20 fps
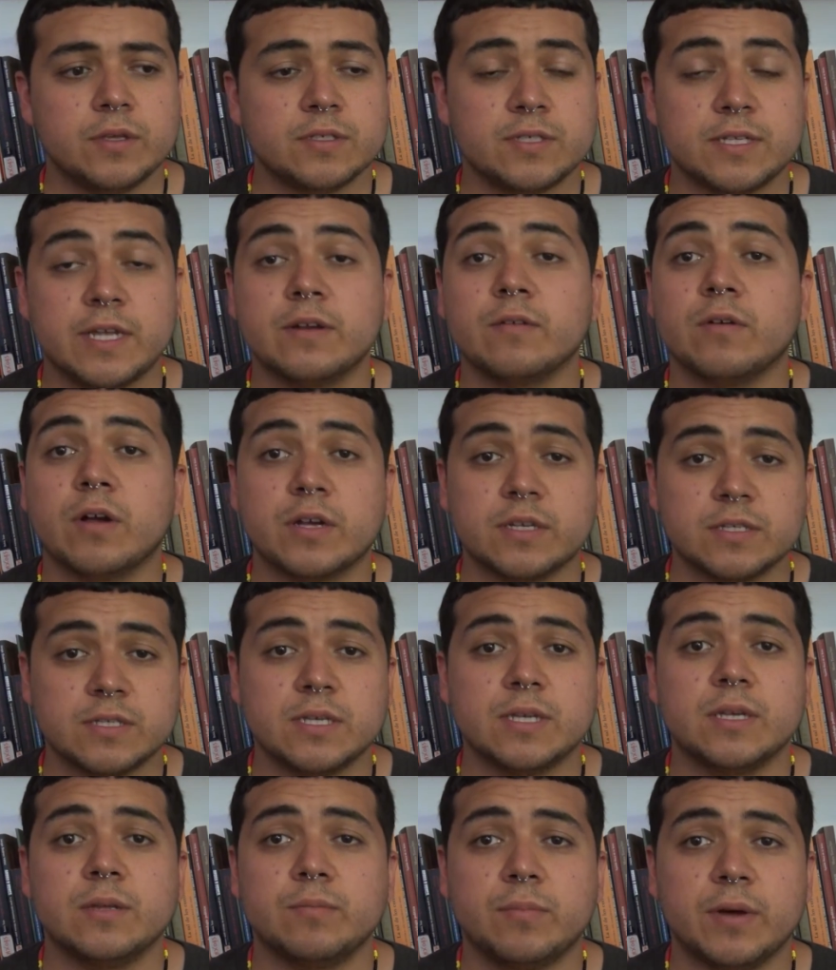Standing Rock is
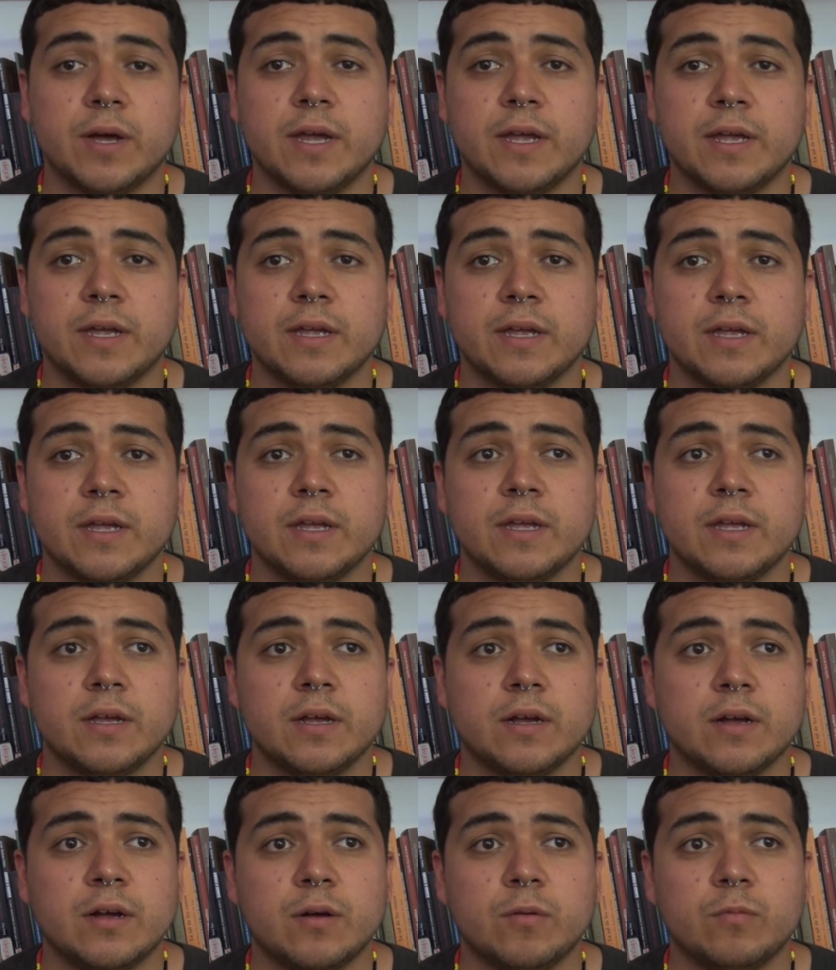hit by
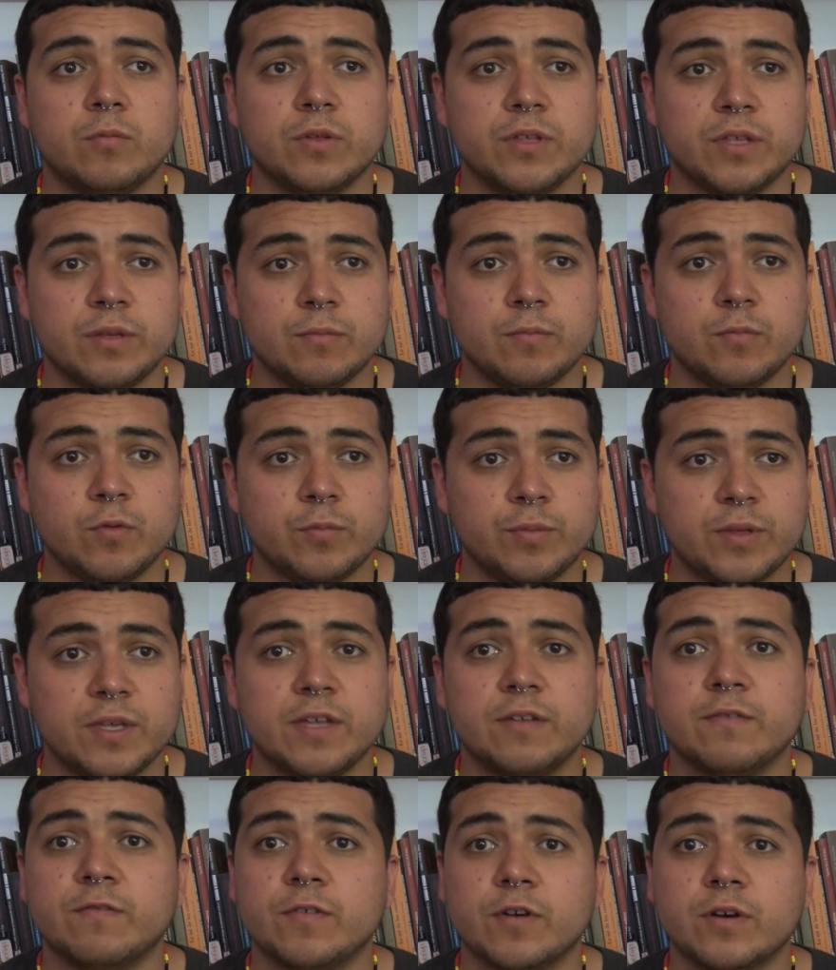um, will hit, will be
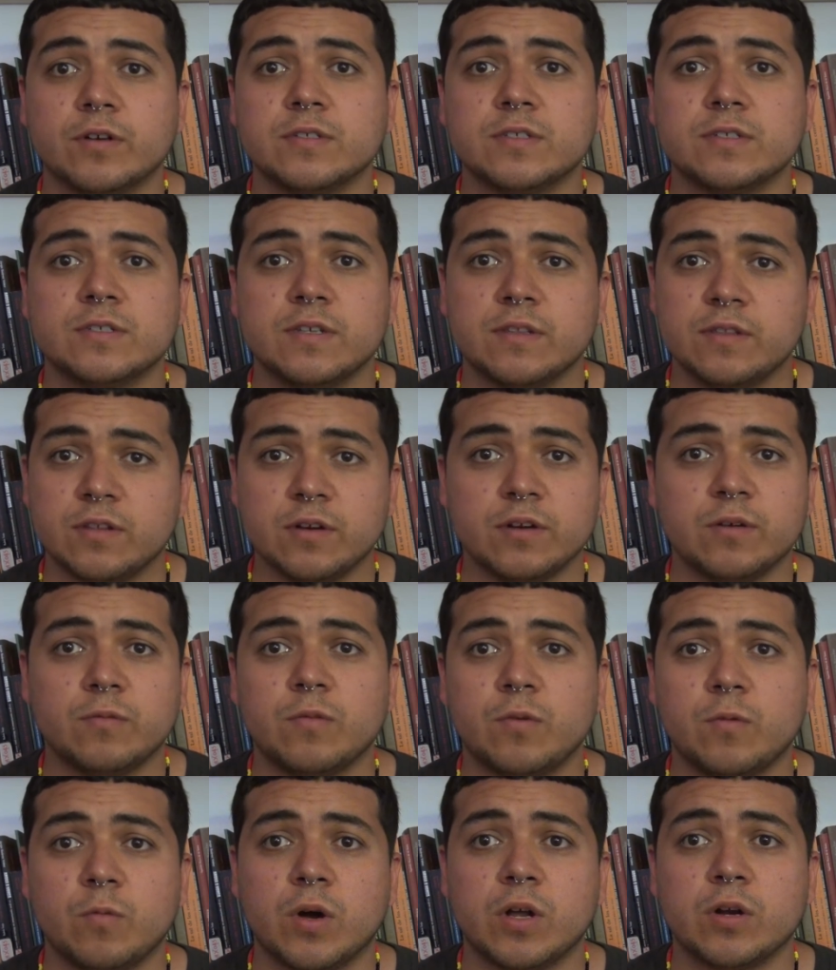hit first, and their
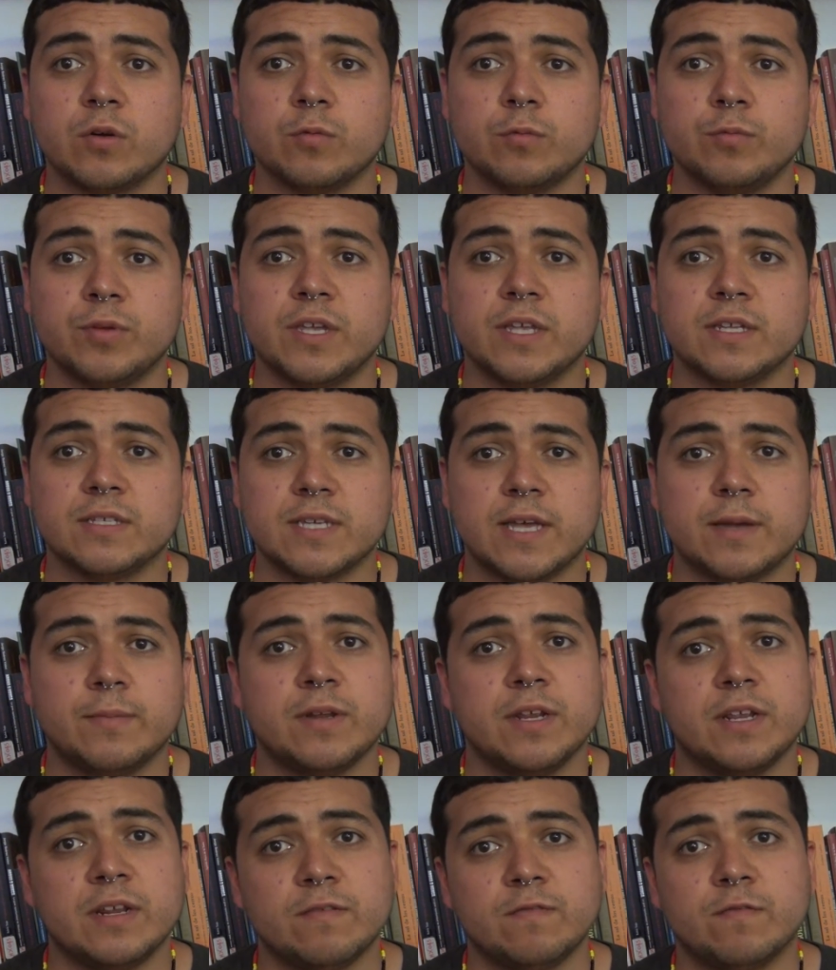water will be
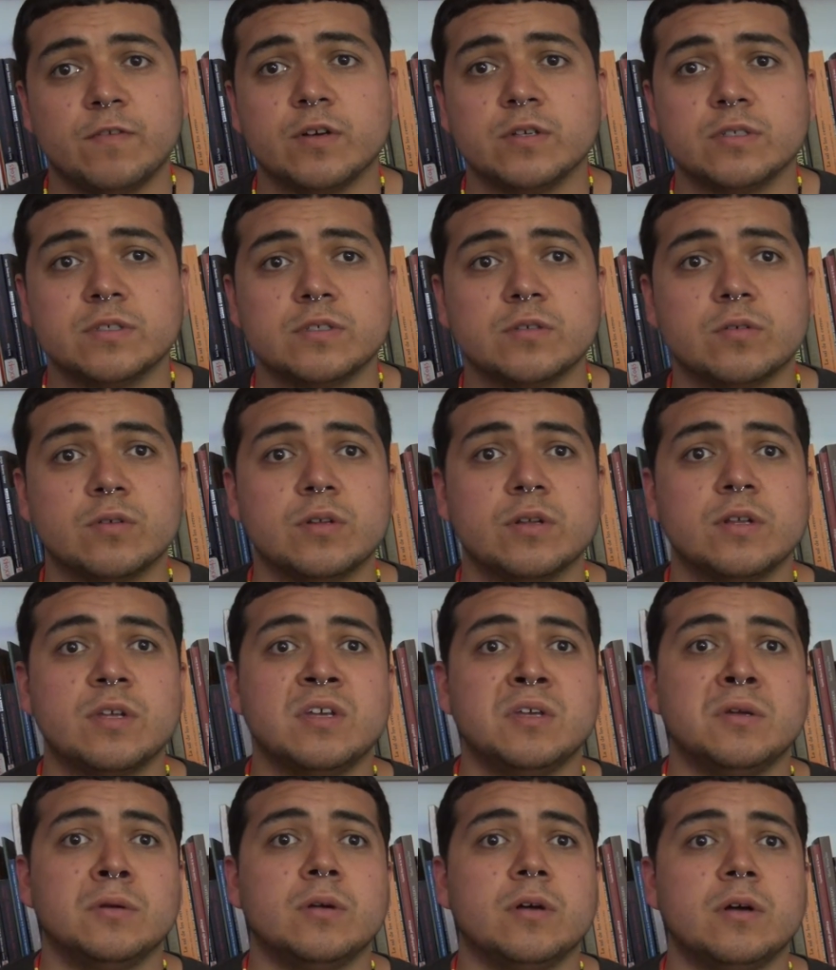contaminated first. So it
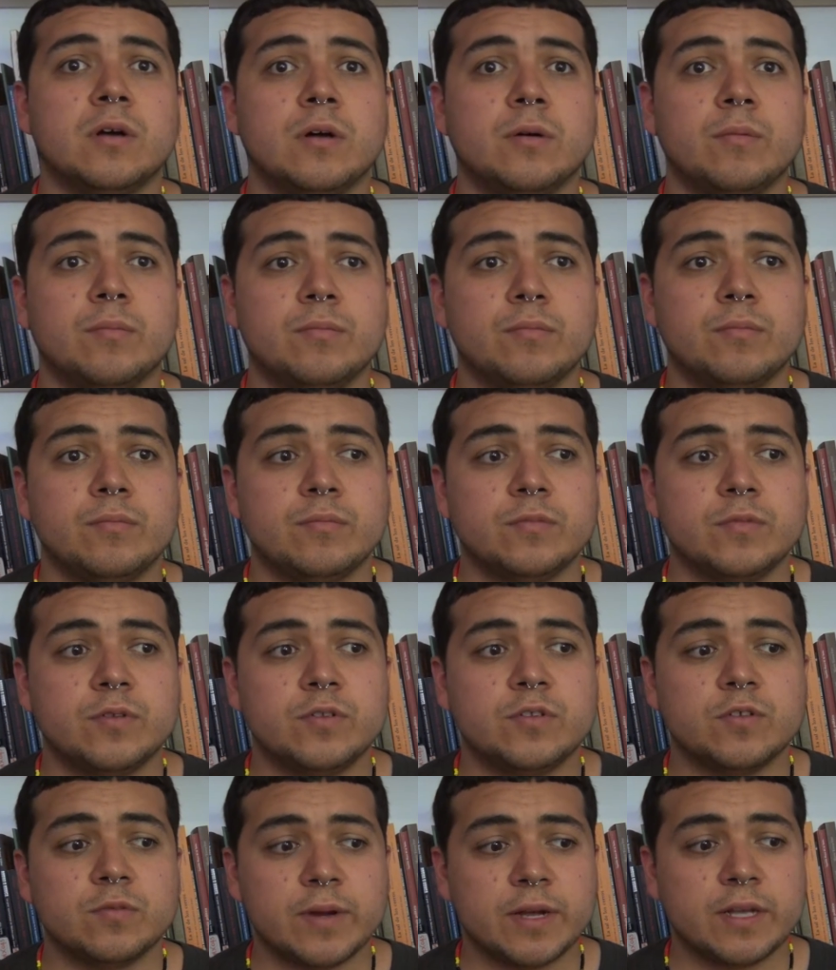um,
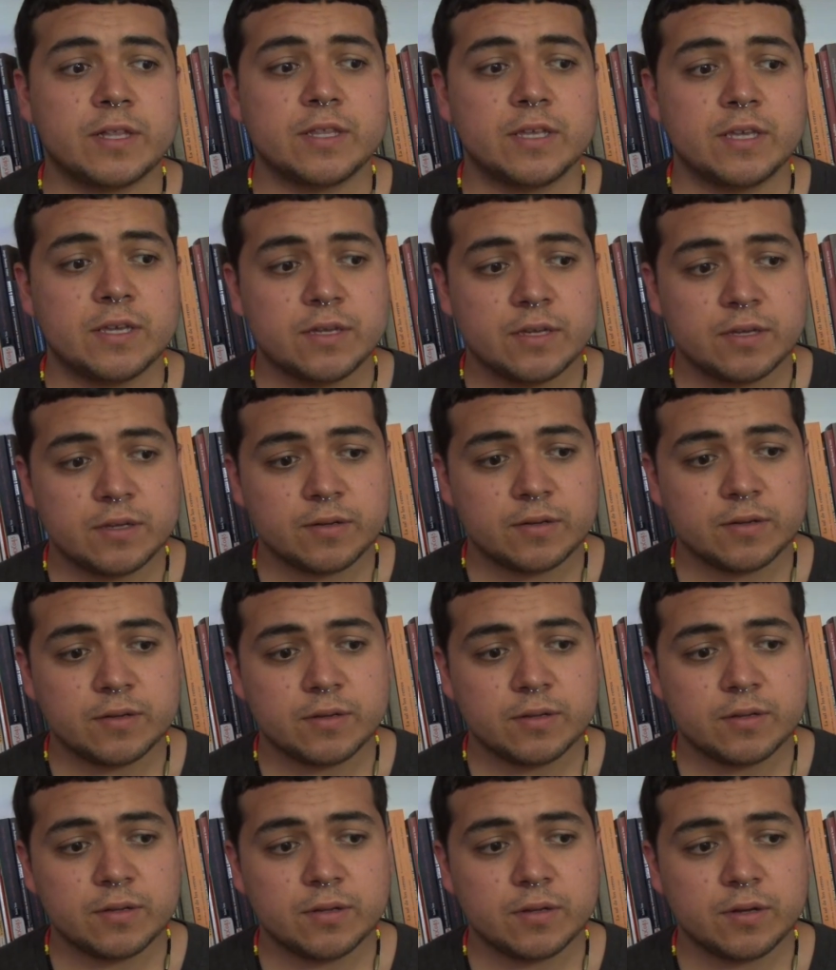directly
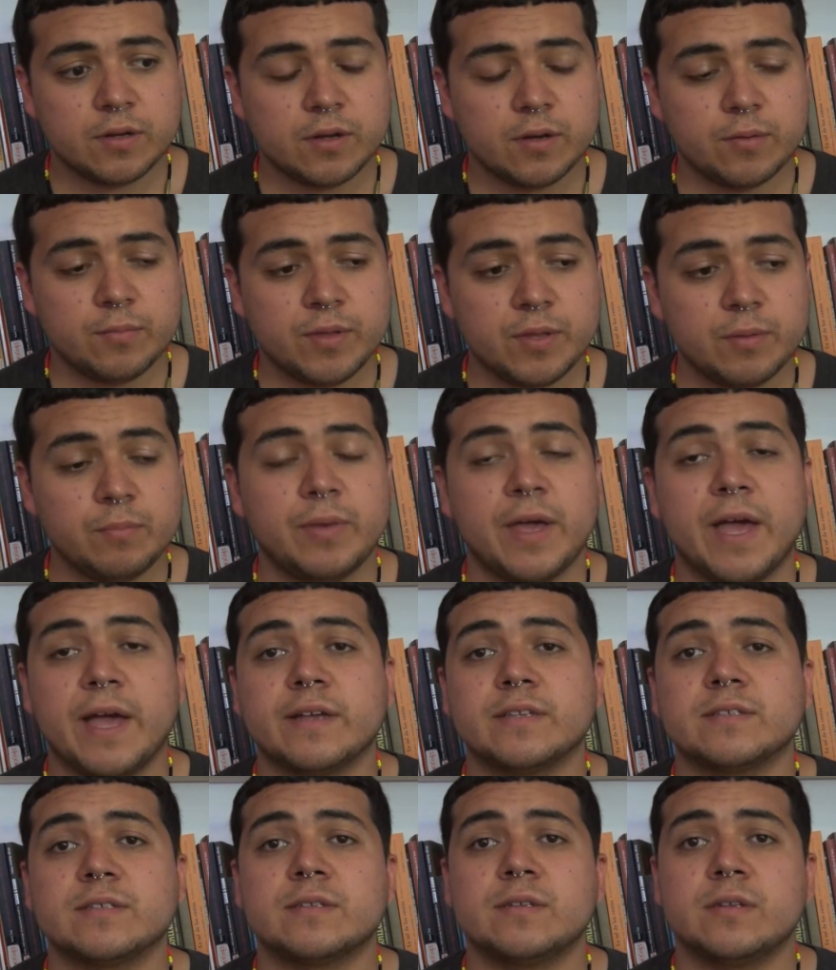um,
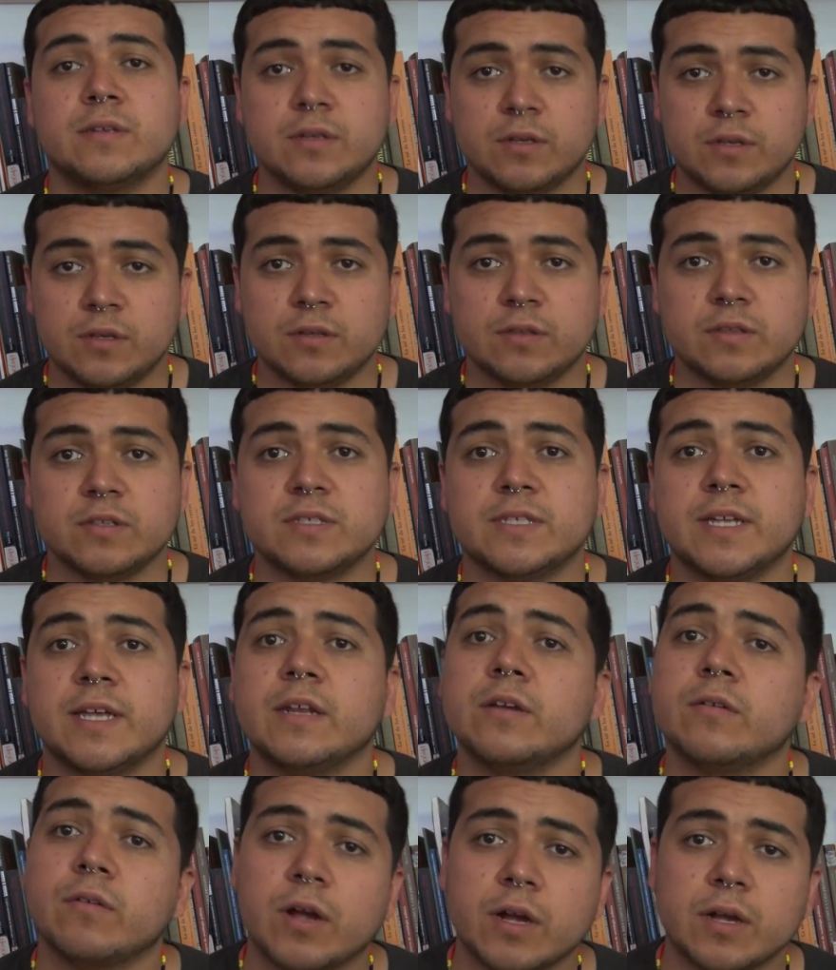impacts the
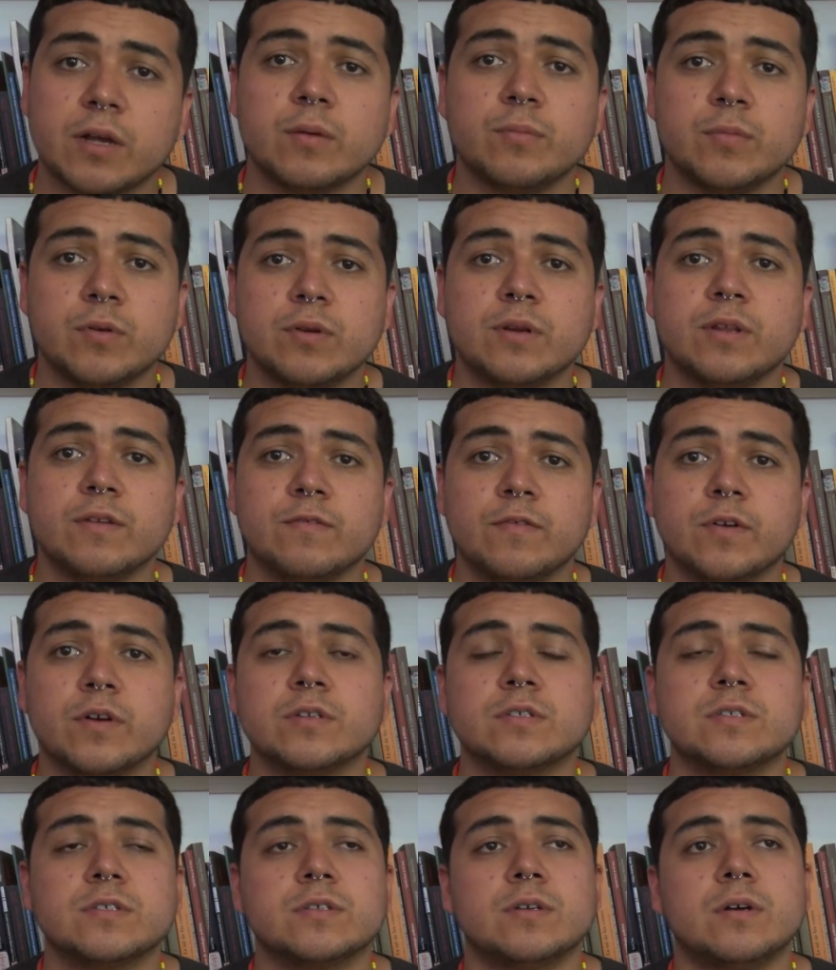Standing Rock community
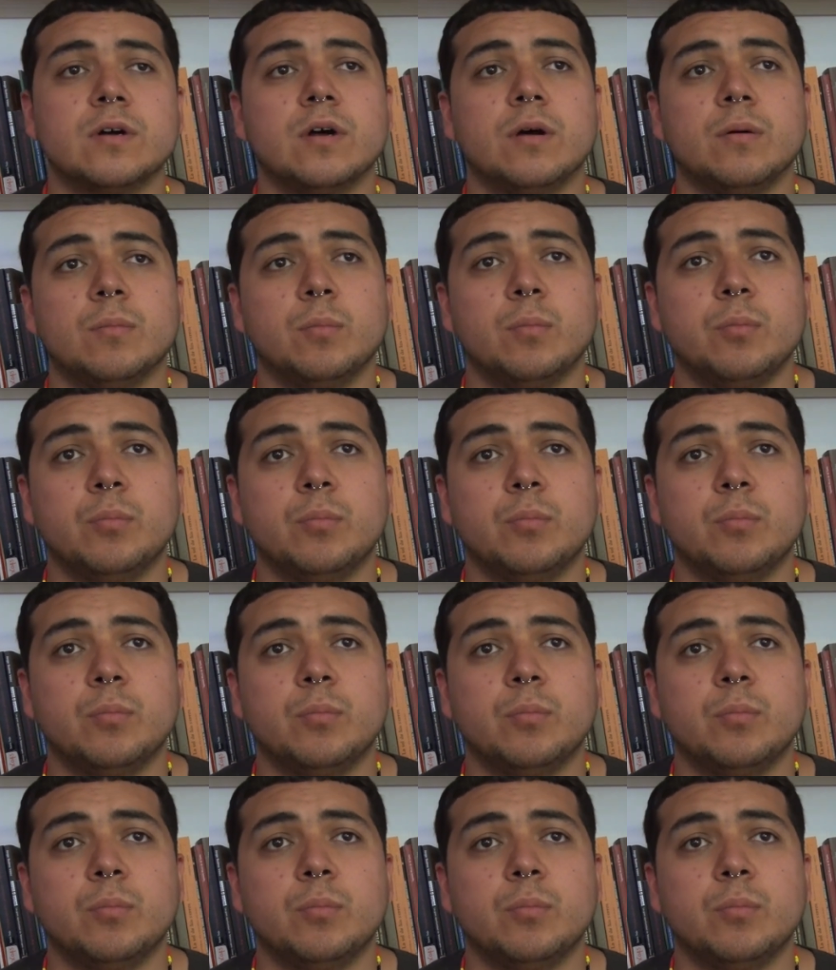first. Um,